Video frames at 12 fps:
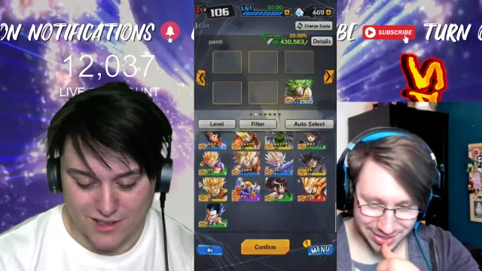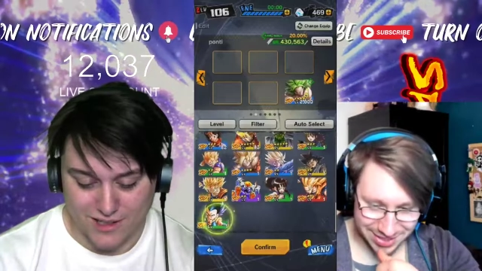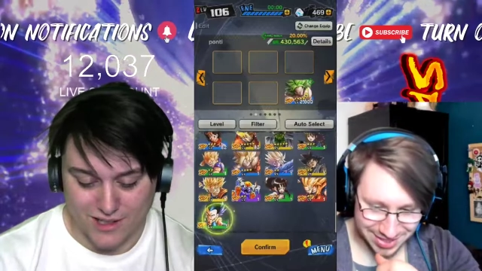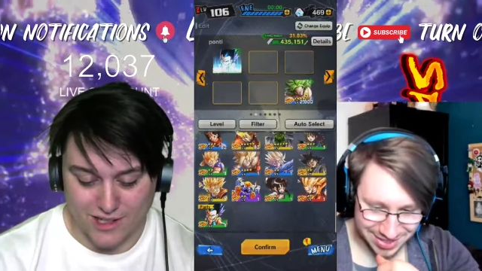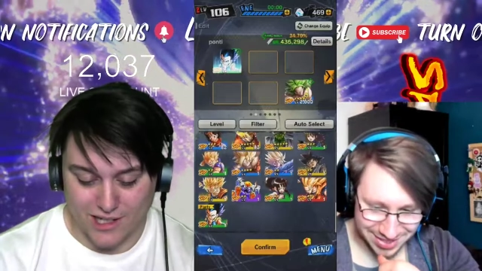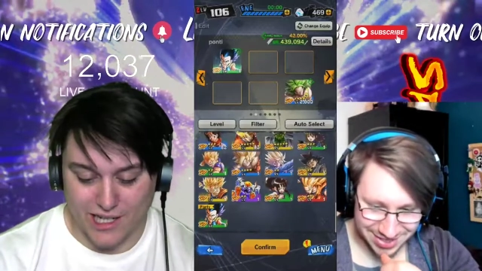
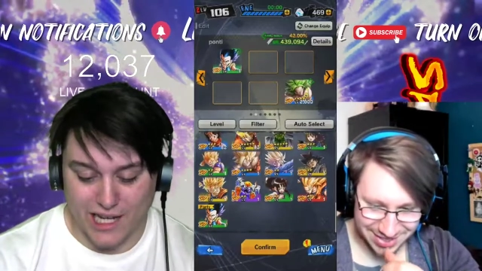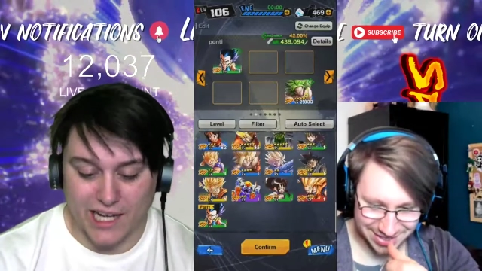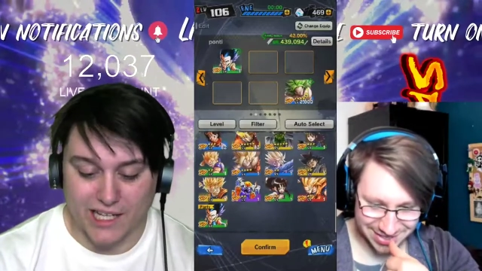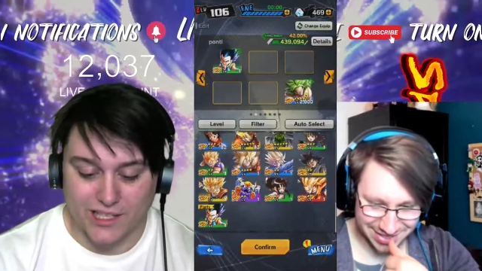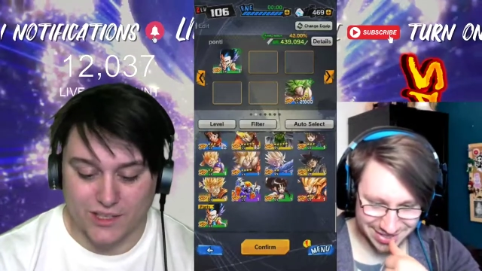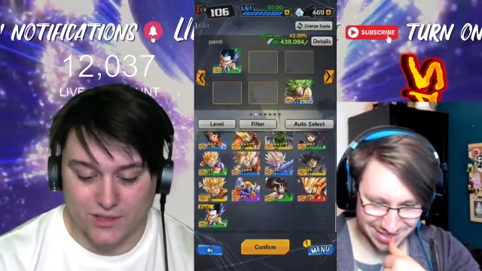Speaker 1: I
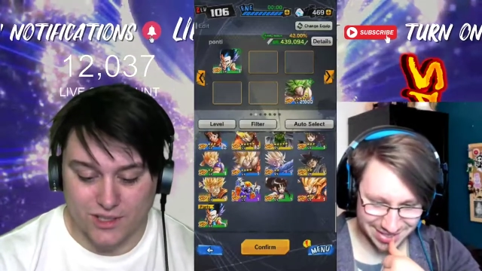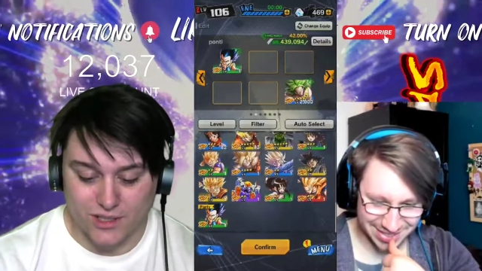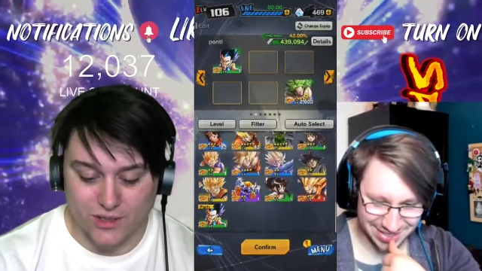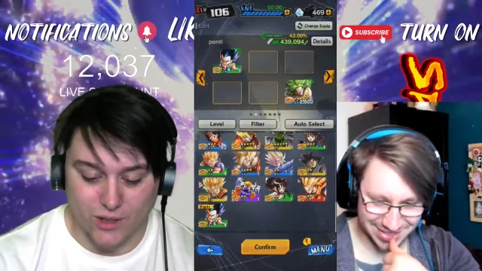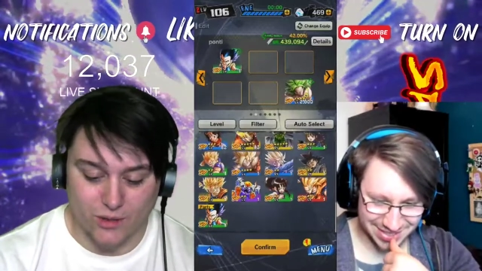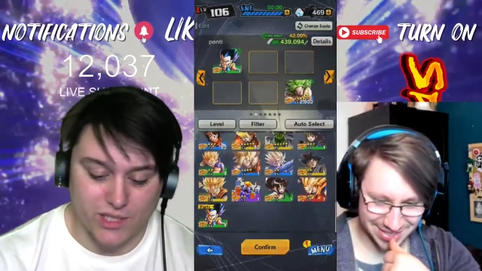can use the new
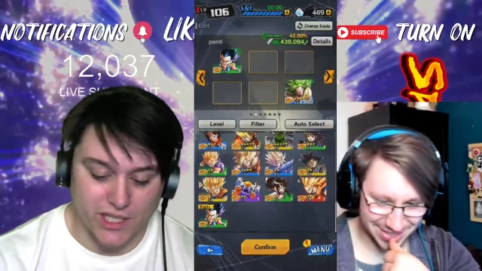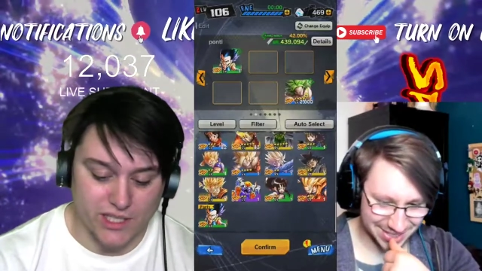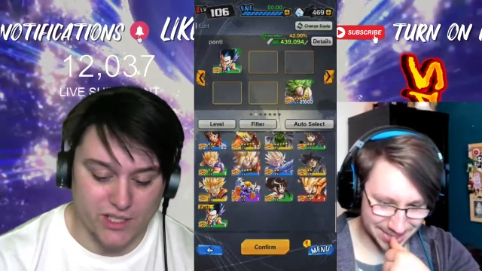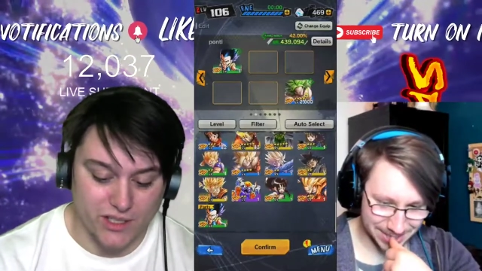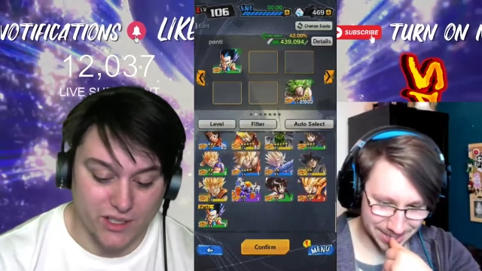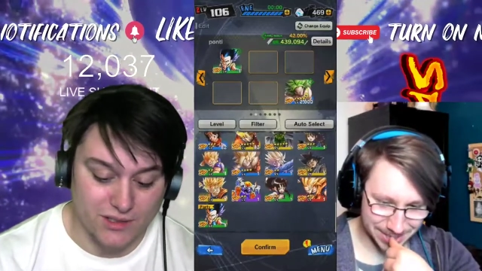Gotenks,
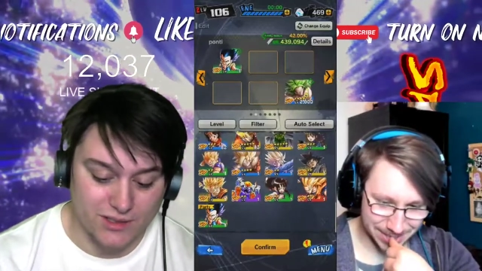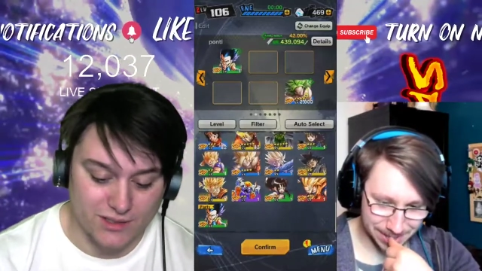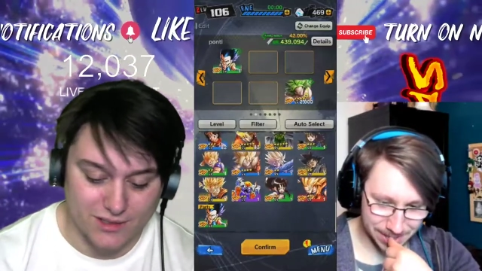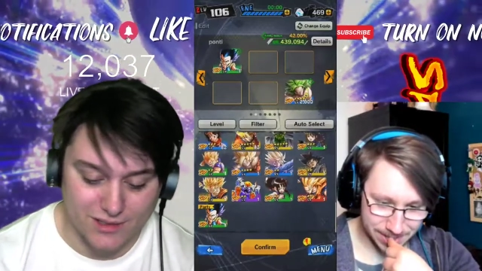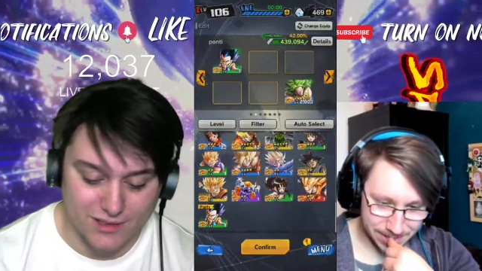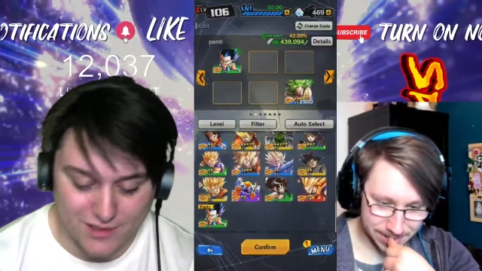you know?
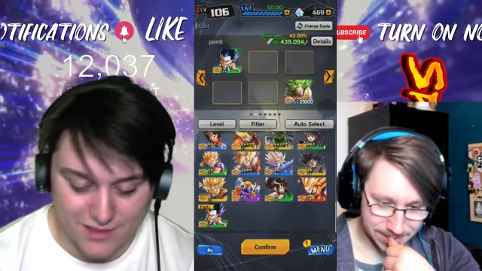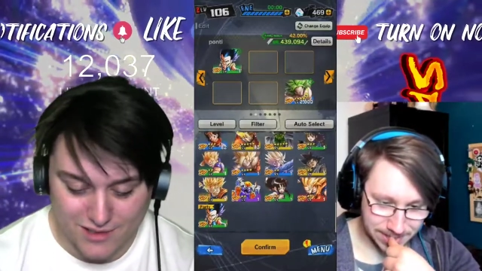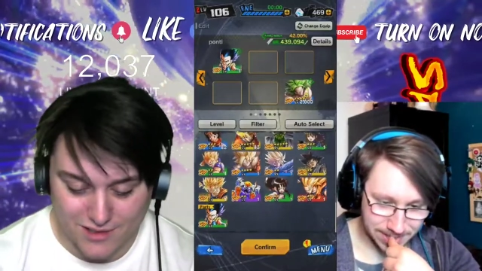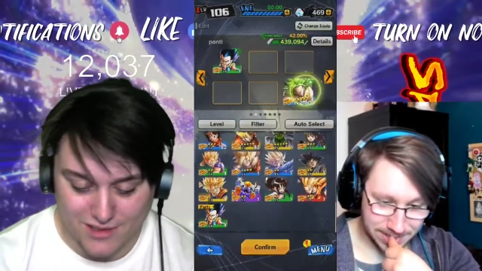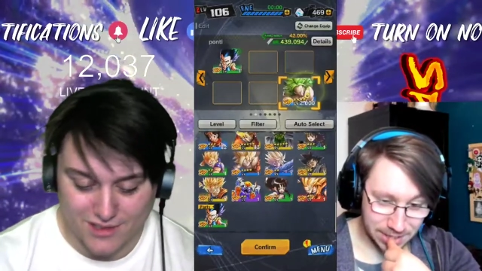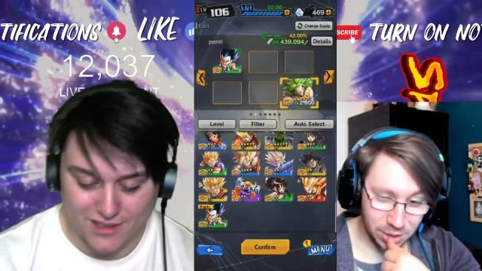
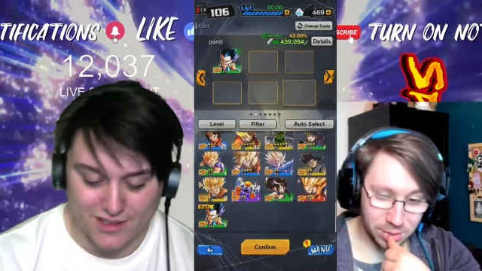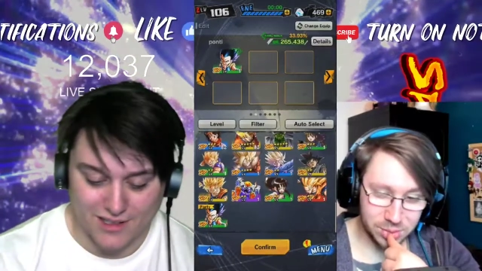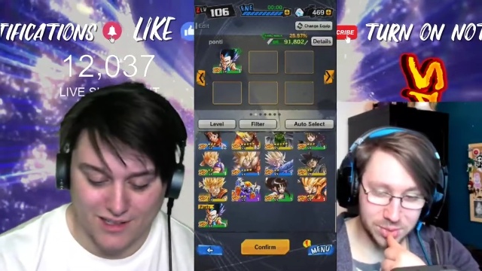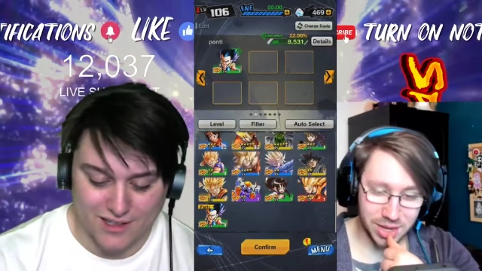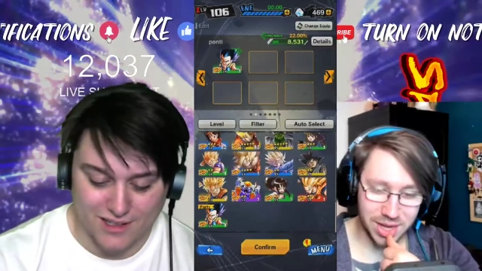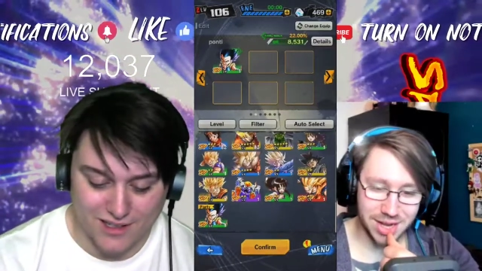
Speaker 2: Oh, you
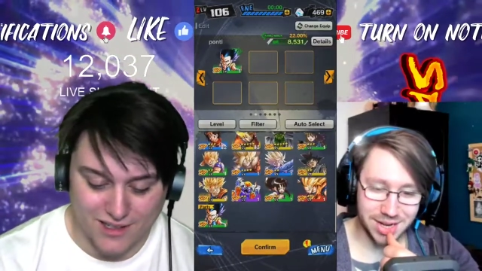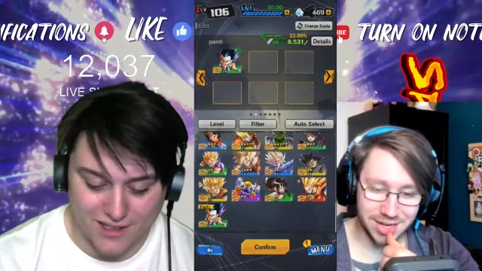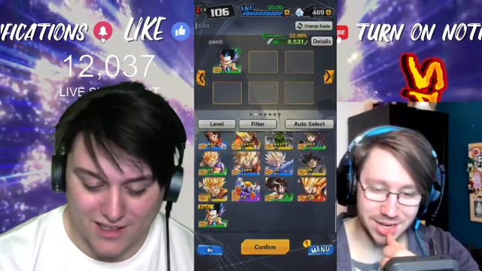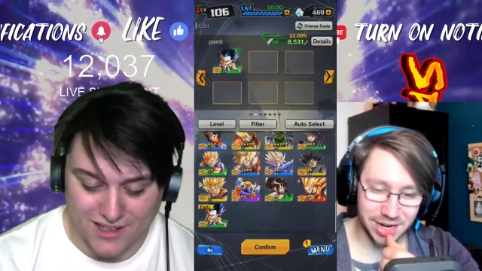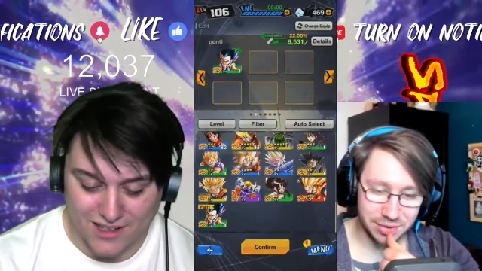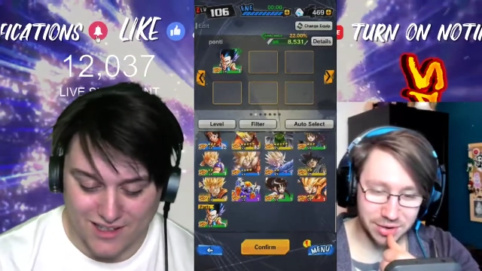can. I
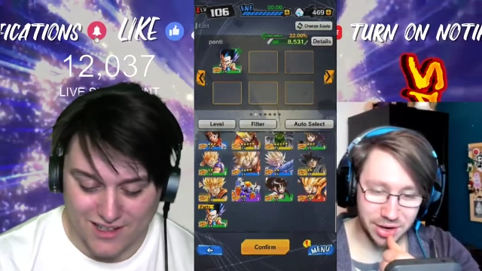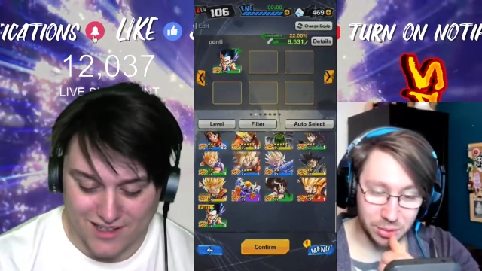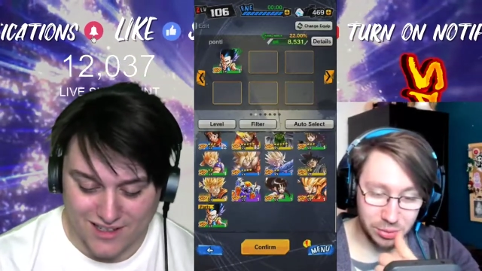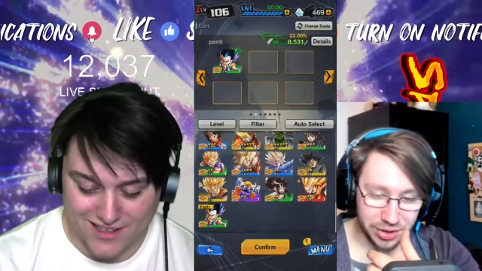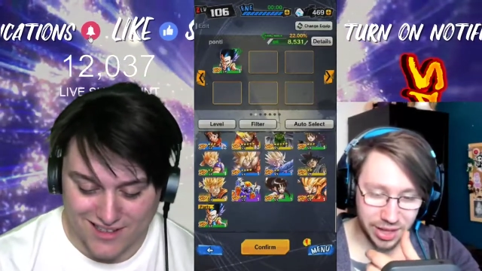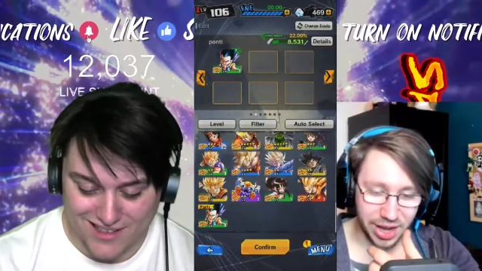don't
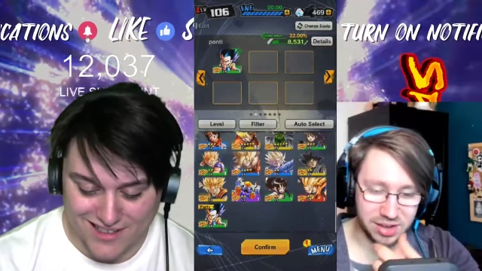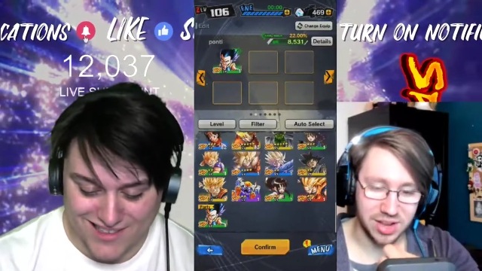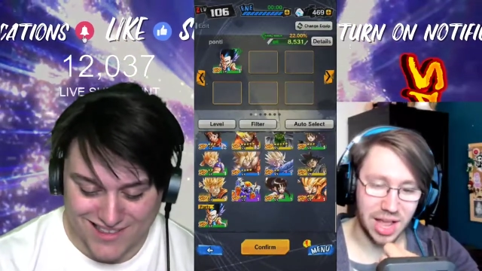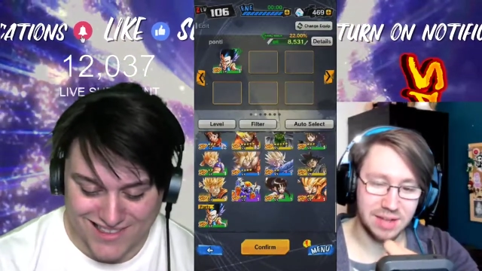think I actually have a